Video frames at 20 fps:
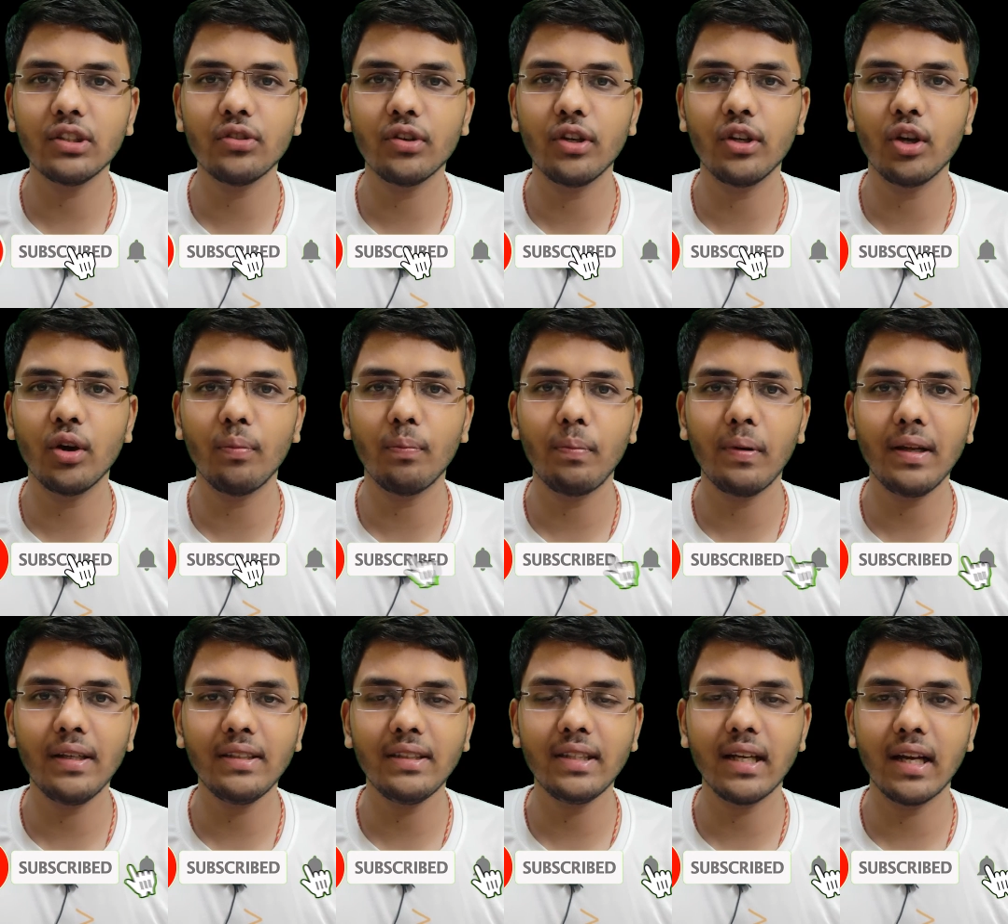this video,
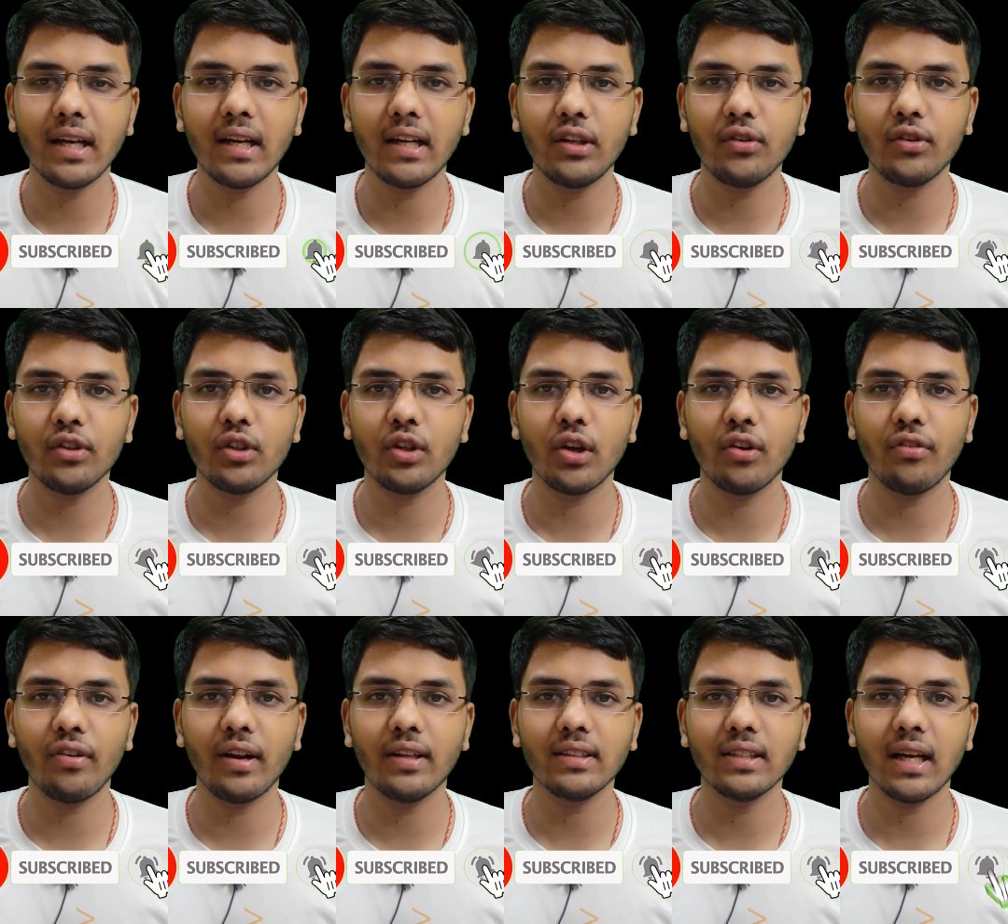please share it with your
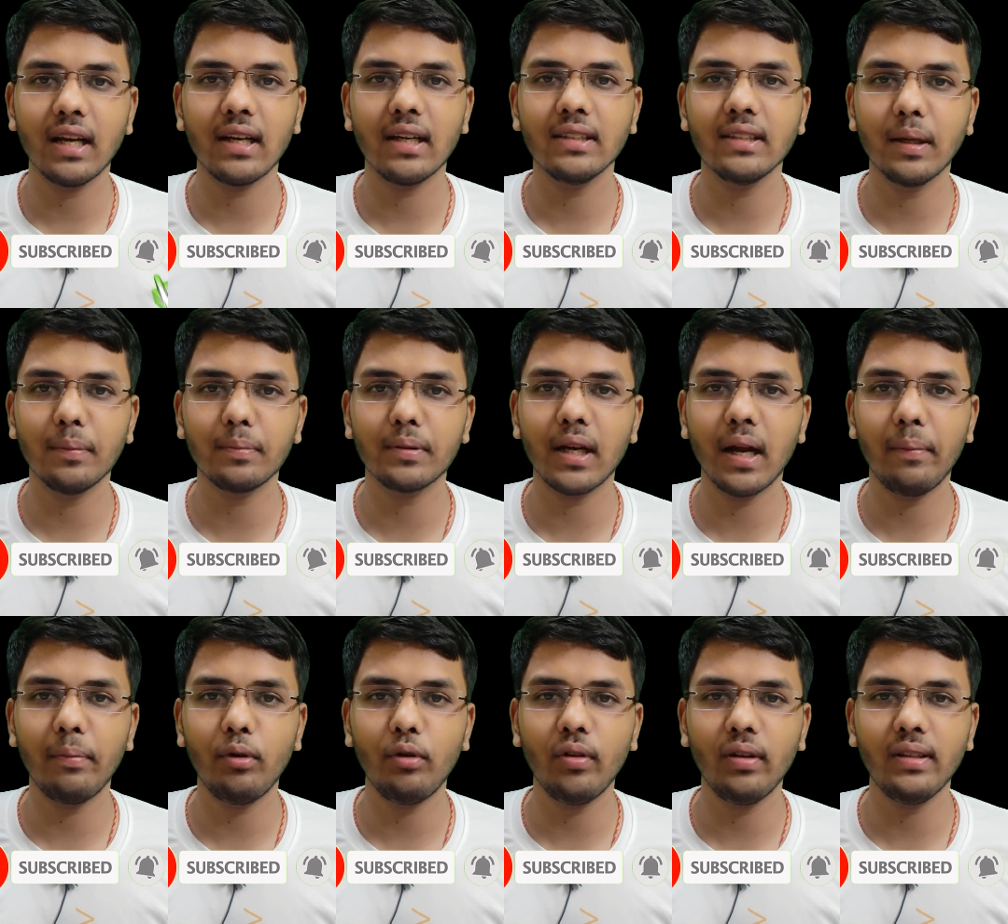friends and
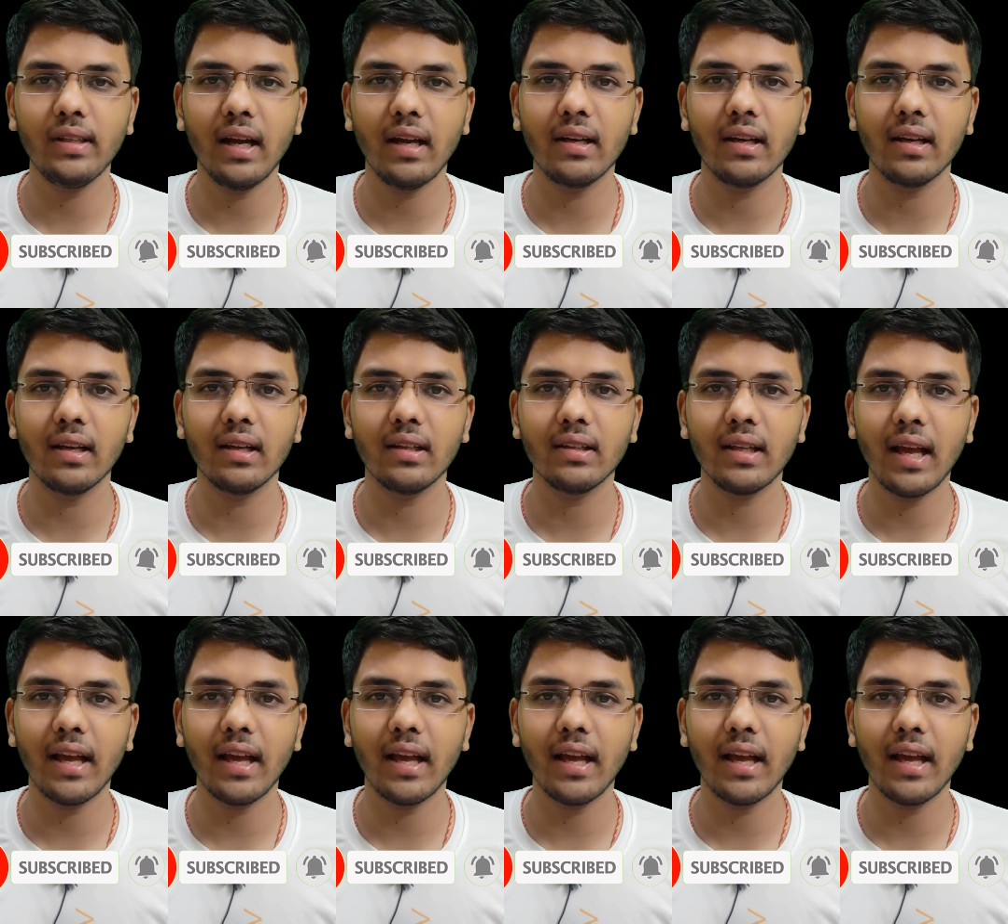subscribe to the channel.